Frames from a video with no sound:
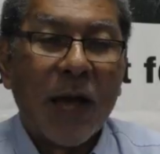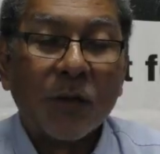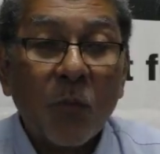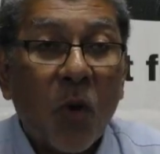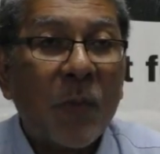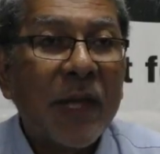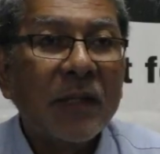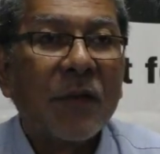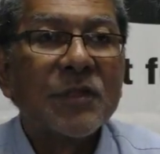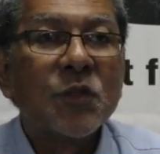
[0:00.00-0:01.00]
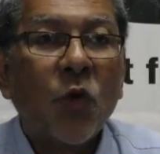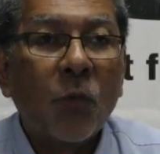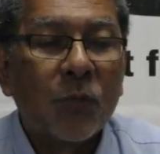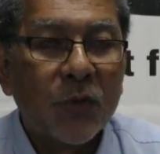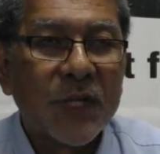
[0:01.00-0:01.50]
At the moment, there is
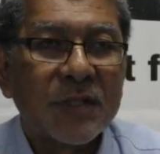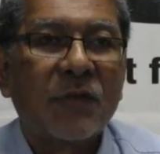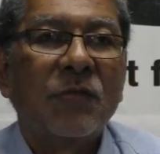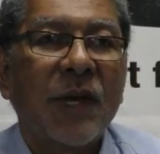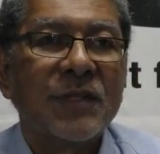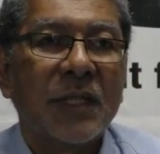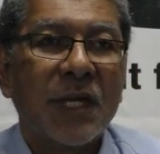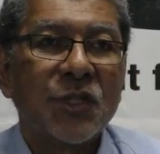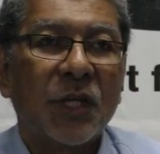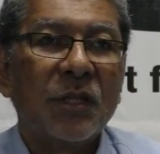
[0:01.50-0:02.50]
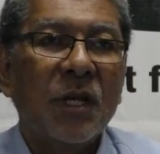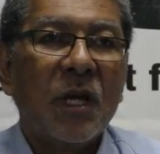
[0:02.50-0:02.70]
no process of investigation